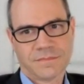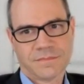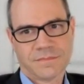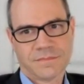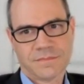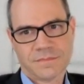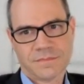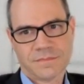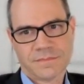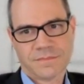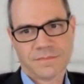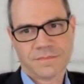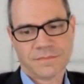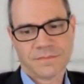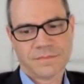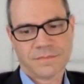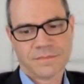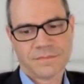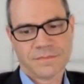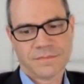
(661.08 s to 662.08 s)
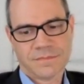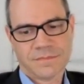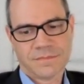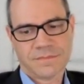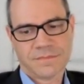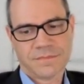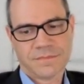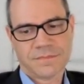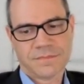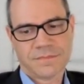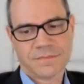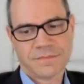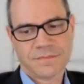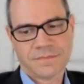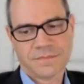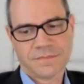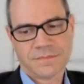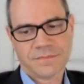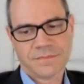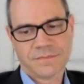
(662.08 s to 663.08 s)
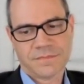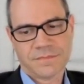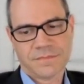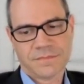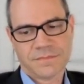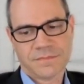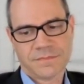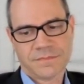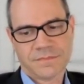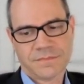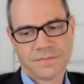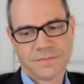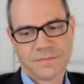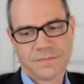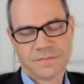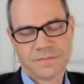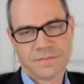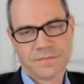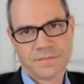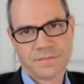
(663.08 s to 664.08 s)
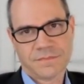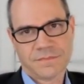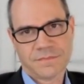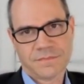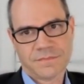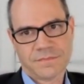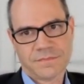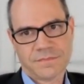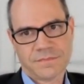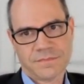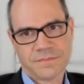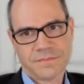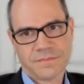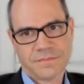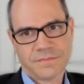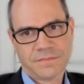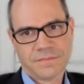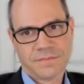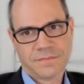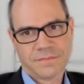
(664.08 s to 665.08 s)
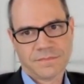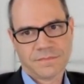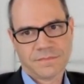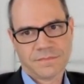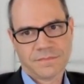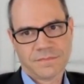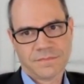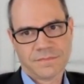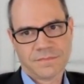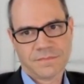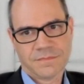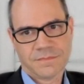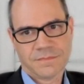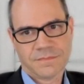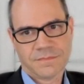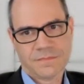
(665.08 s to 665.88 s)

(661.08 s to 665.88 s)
(not speaking)